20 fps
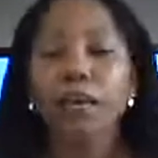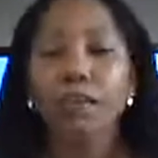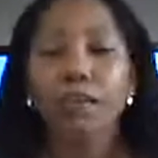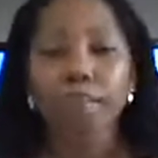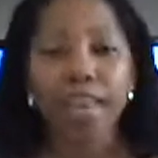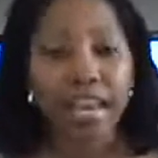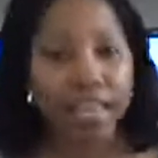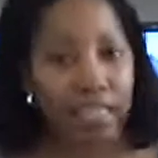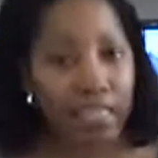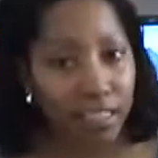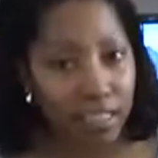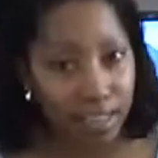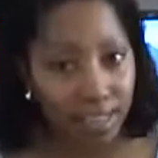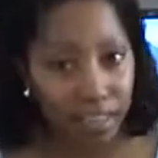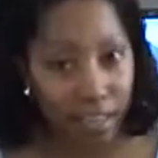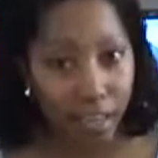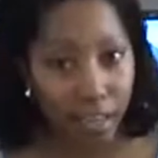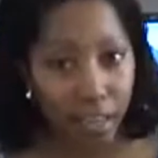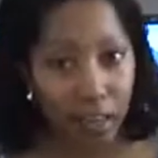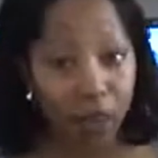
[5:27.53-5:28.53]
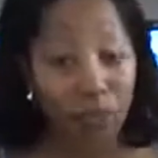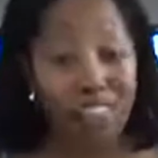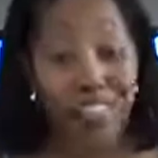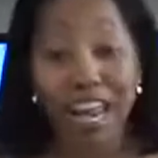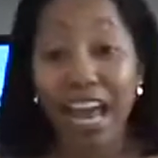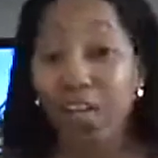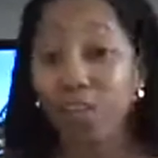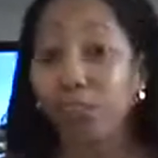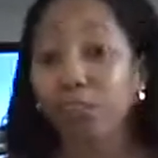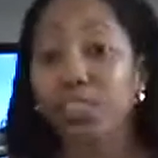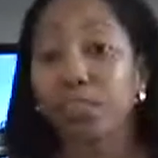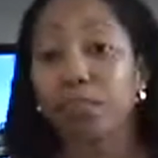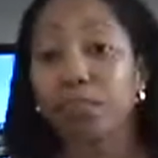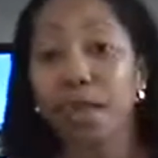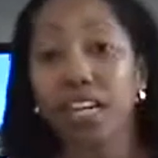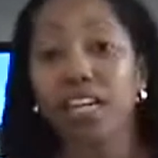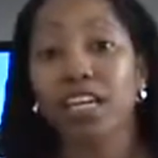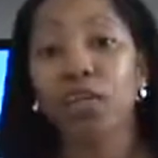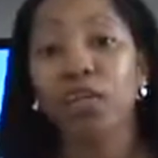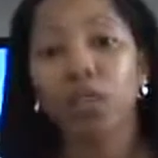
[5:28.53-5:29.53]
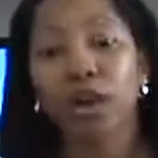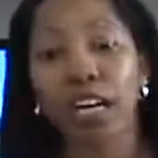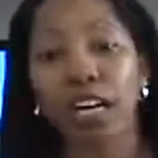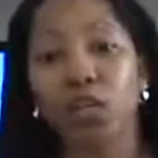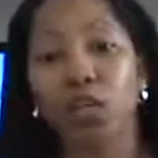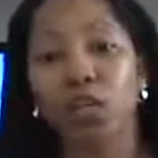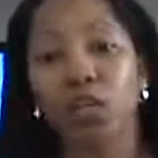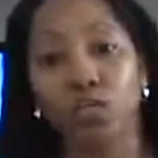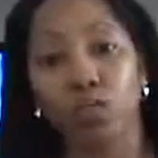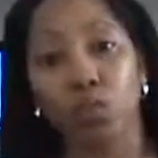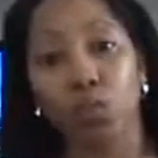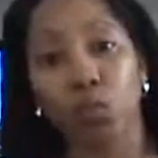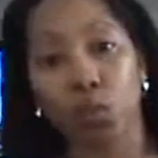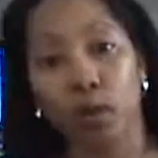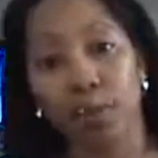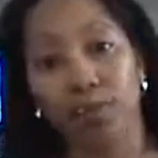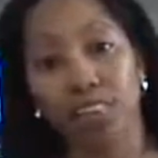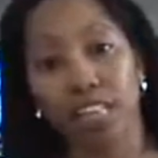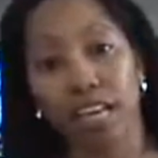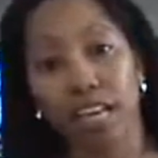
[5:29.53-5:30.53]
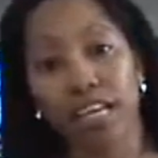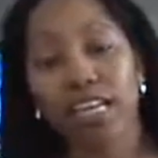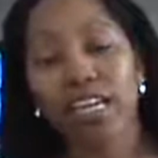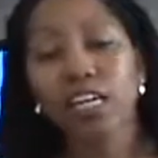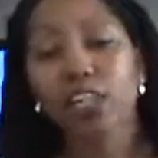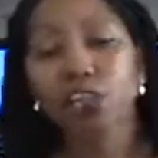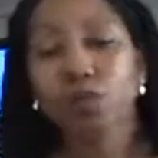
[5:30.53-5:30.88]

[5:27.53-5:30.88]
making sales, and actually making money with your website.